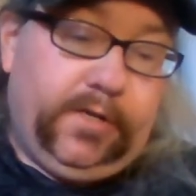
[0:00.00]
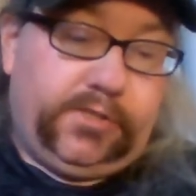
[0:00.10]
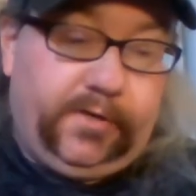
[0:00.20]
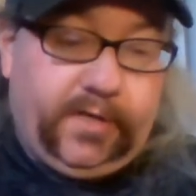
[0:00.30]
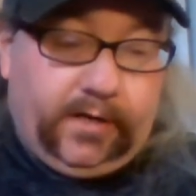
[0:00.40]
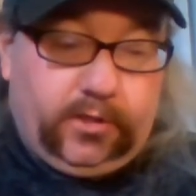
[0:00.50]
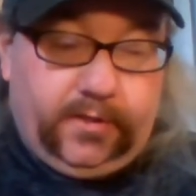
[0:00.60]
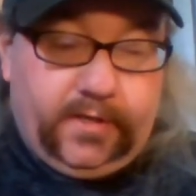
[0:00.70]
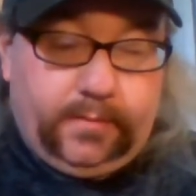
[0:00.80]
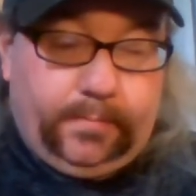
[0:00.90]
Jerry Don
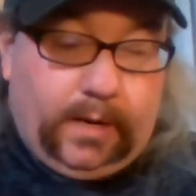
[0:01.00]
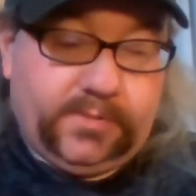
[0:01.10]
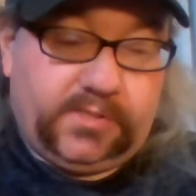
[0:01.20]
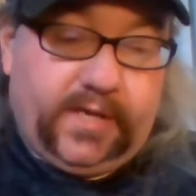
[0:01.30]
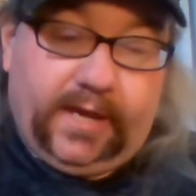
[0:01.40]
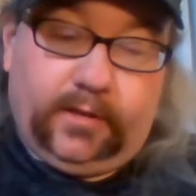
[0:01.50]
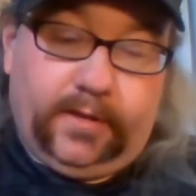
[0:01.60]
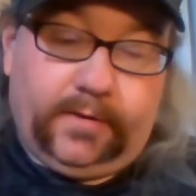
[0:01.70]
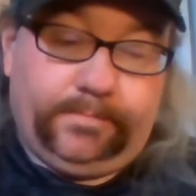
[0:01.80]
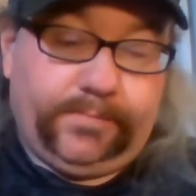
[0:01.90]
Gleaton, Bob
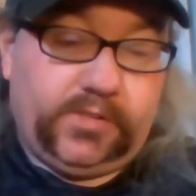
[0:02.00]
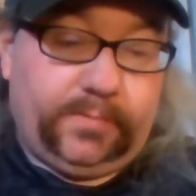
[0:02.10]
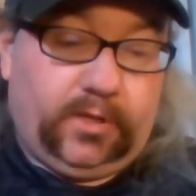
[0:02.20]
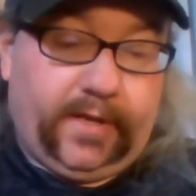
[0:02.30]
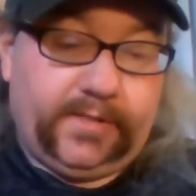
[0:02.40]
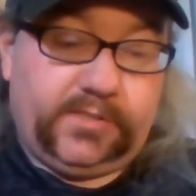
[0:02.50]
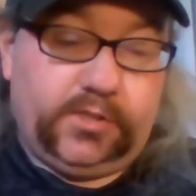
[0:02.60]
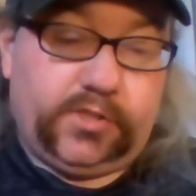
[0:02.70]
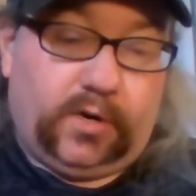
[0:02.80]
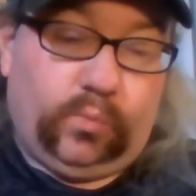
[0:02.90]
Scanlon, Jim
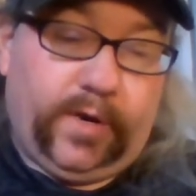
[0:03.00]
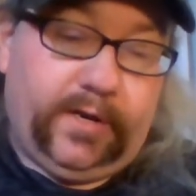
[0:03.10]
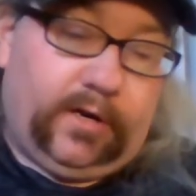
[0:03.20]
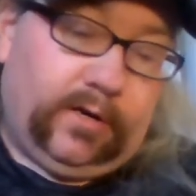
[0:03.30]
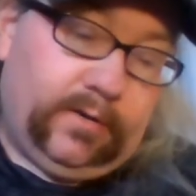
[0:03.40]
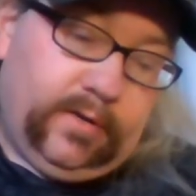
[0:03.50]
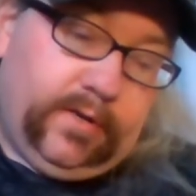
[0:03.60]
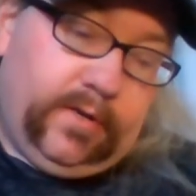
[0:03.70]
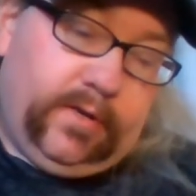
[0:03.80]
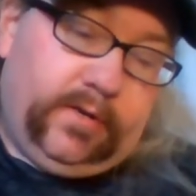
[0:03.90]
Clancy, John Wehner.
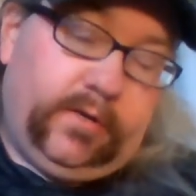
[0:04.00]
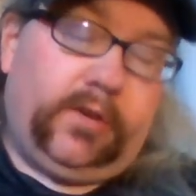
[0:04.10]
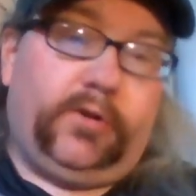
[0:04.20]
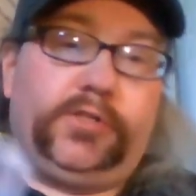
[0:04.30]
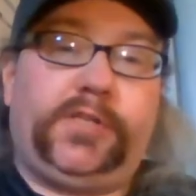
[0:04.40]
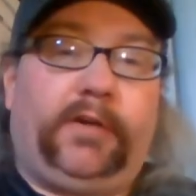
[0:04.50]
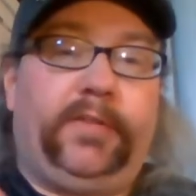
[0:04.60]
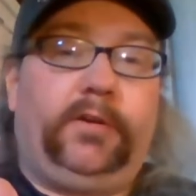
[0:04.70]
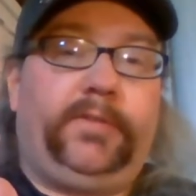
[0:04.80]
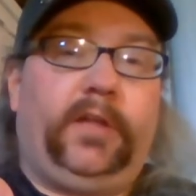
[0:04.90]
Another good shot
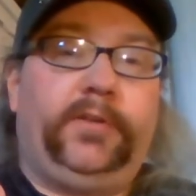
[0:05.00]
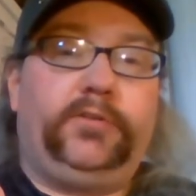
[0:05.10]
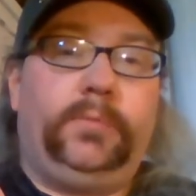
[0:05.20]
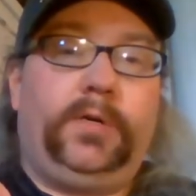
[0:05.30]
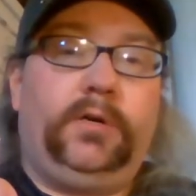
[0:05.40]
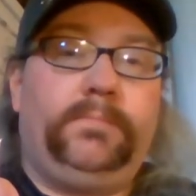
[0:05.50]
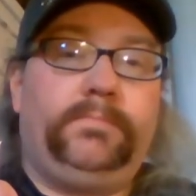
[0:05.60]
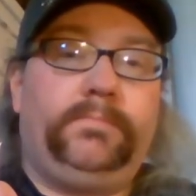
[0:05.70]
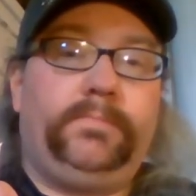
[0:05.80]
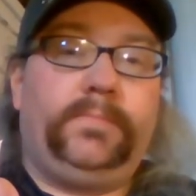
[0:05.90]
right there of Kelly Gruber.
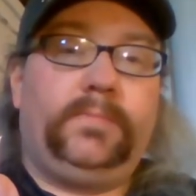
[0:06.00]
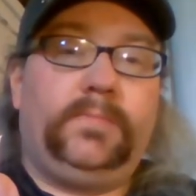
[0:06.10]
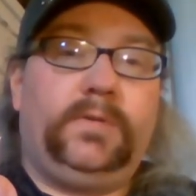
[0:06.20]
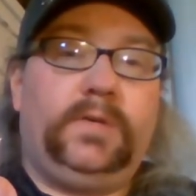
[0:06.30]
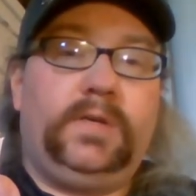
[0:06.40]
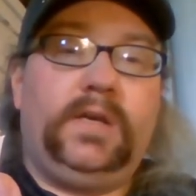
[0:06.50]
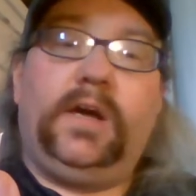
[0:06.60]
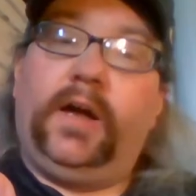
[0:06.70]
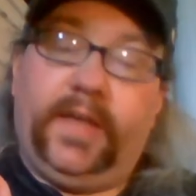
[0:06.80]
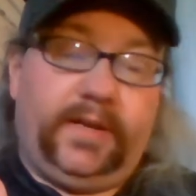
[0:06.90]

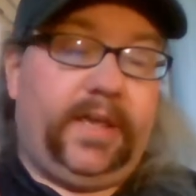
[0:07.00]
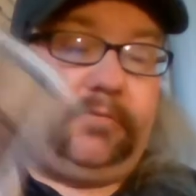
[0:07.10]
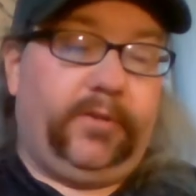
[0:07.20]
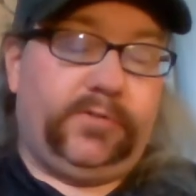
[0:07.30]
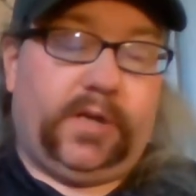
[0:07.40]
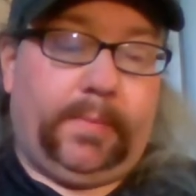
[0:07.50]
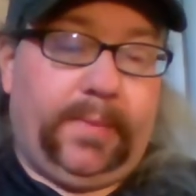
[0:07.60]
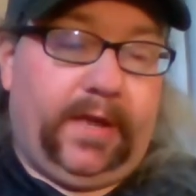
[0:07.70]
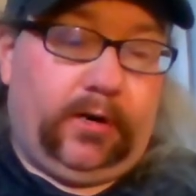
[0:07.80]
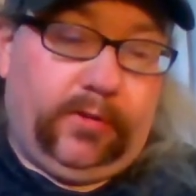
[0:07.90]
Again, can't really use it on my
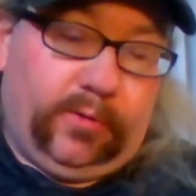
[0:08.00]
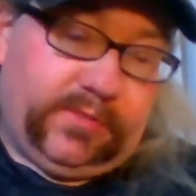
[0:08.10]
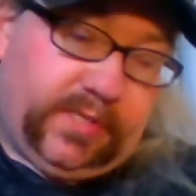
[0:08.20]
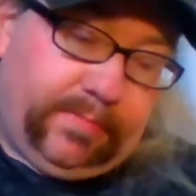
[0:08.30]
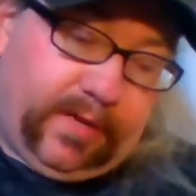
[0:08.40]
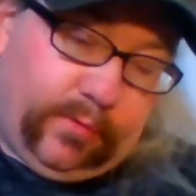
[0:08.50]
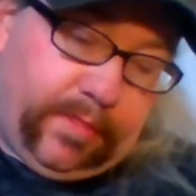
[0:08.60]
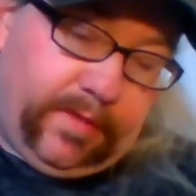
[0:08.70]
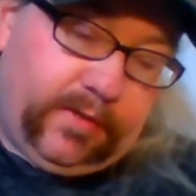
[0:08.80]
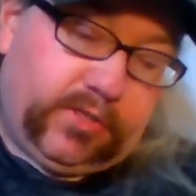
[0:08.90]
banner though. And same thing
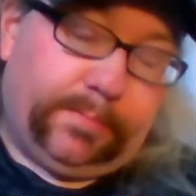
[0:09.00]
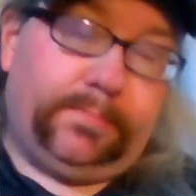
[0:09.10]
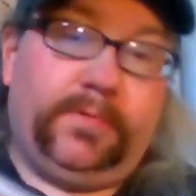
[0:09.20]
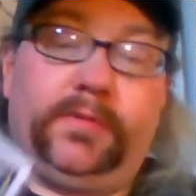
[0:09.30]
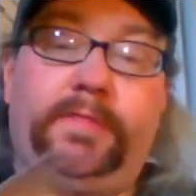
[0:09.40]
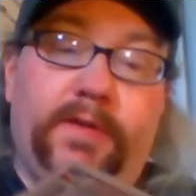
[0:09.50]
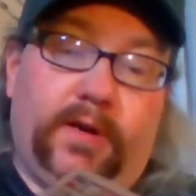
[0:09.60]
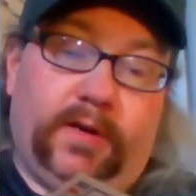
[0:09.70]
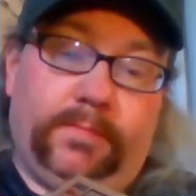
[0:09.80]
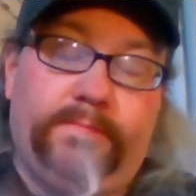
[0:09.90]
with the Jim, with the
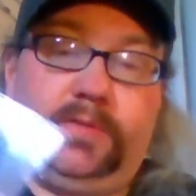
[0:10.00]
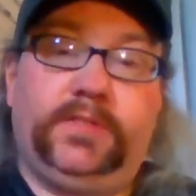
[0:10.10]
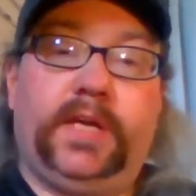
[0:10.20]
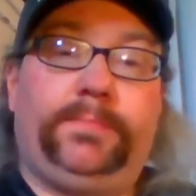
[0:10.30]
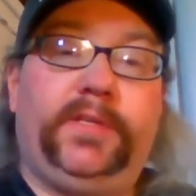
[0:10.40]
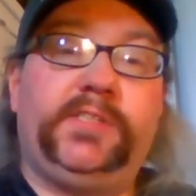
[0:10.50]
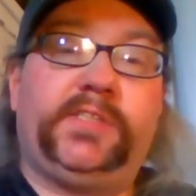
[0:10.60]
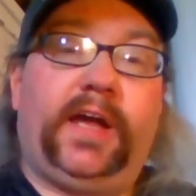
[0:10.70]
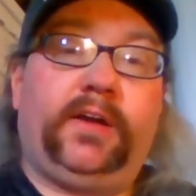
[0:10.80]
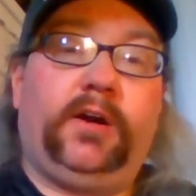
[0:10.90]
uh, Dan
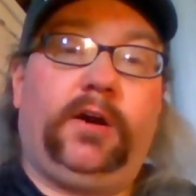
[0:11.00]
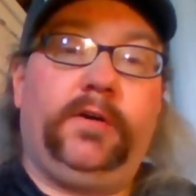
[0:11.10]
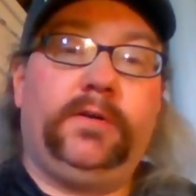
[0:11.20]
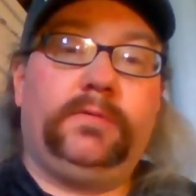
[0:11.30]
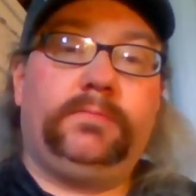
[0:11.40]
Plesac card.